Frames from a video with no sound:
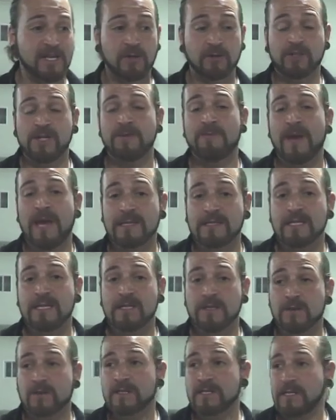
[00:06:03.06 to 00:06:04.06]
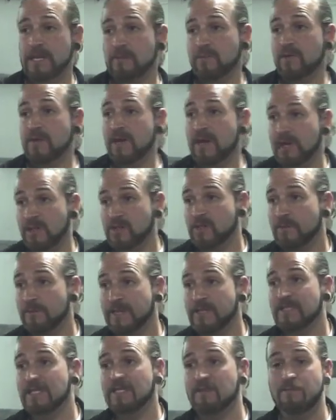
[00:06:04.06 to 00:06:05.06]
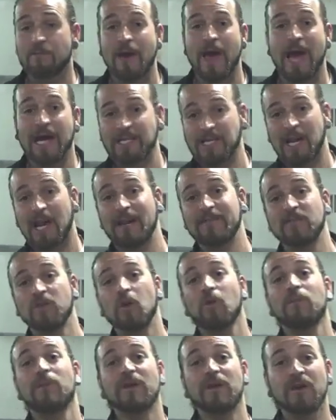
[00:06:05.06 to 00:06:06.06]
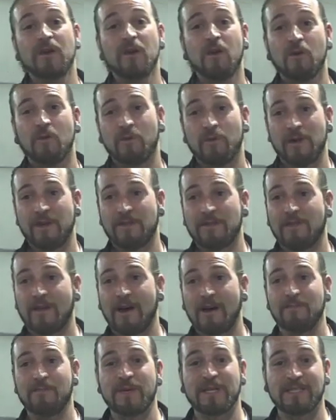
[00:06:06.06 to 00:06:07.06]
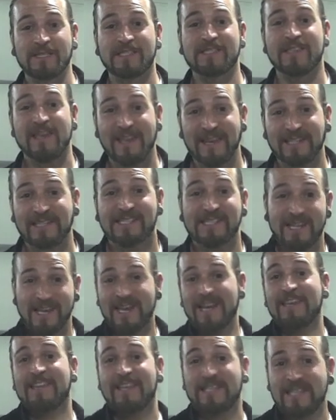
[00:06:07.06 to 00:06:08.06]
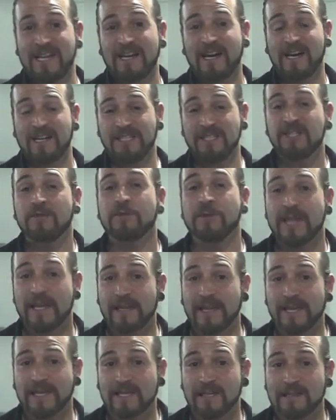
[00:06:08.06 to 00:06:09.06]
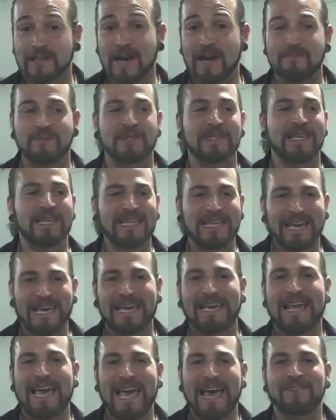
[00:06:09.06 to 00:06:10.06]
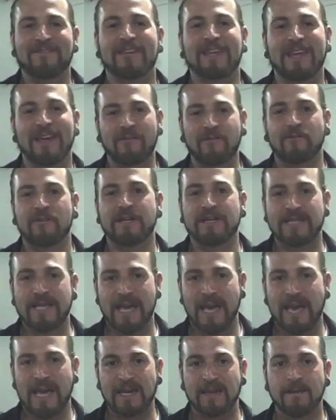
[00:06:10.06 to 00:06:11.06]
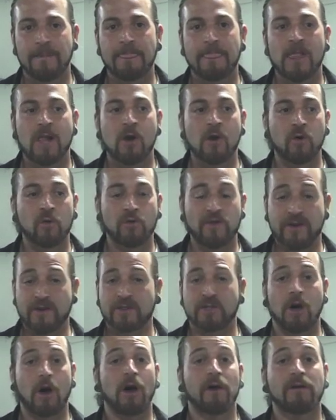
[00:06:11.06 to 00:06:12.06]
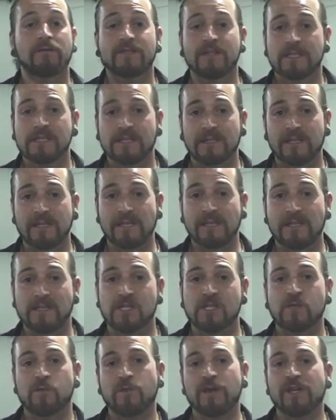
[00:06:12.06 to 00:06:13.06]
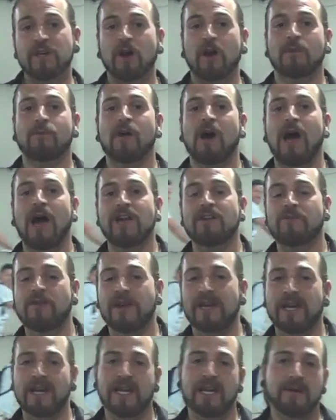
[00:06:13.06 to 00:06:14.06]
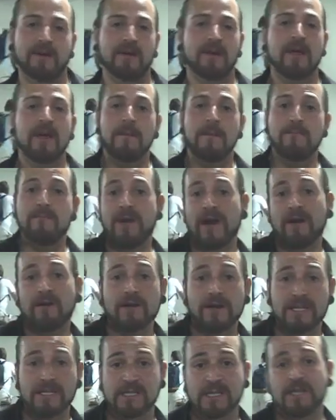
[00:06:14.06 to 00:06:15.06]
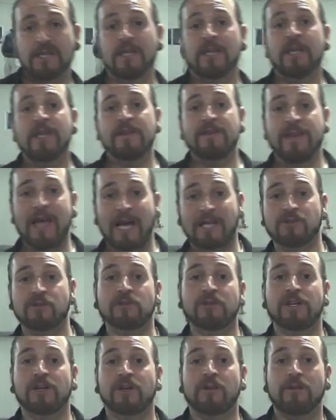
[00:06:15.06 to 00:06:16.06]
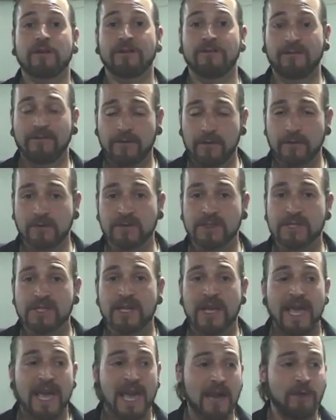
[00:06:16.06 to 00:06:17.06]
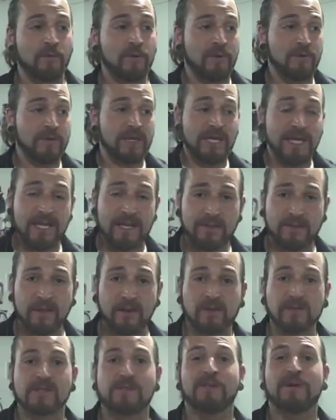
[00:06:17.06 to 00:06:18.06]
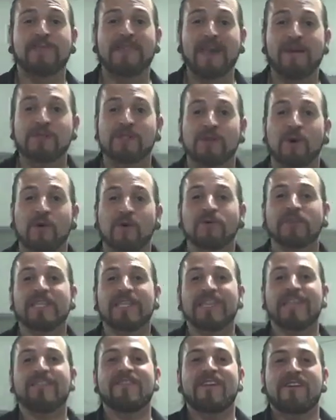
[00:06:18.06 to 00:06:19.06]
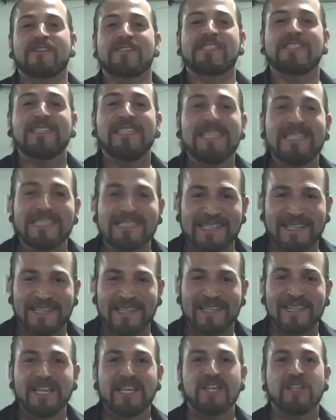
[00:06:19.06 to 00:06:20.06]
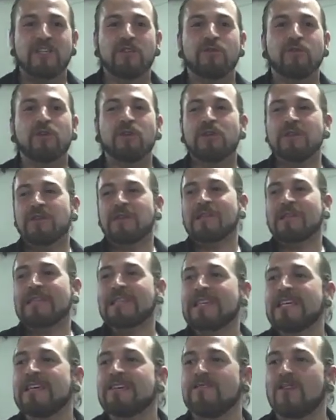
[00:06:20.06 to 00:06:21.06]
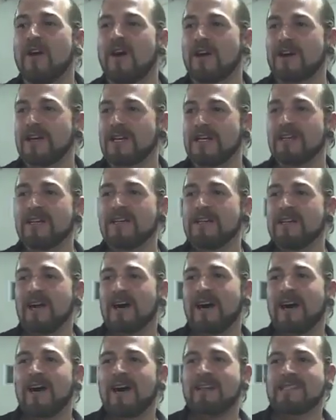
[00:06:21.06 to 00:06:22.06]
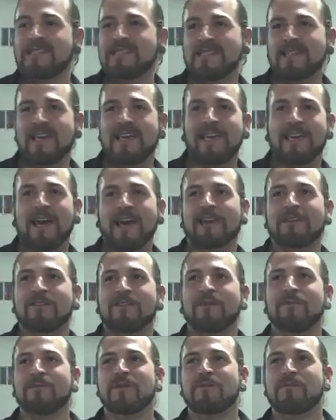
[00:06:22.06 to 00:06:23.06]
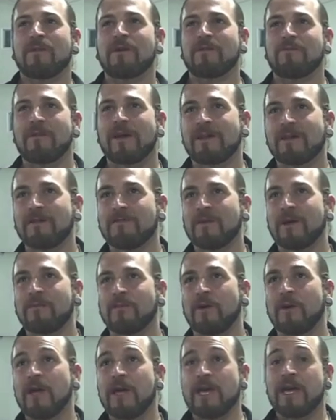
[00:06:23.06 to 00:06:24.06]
You know, chimpanzees do the same thing. Chimpanzees bash hives open with big sticks, and they take honey too, and they like it a lot, but they can't have it every day. There's obviously sweet carbohydrate in berries and naturally occurring fruits, and we would eat those, but that was only in their season. You couldn't live on a, say, I don't know, let me throw out a random number,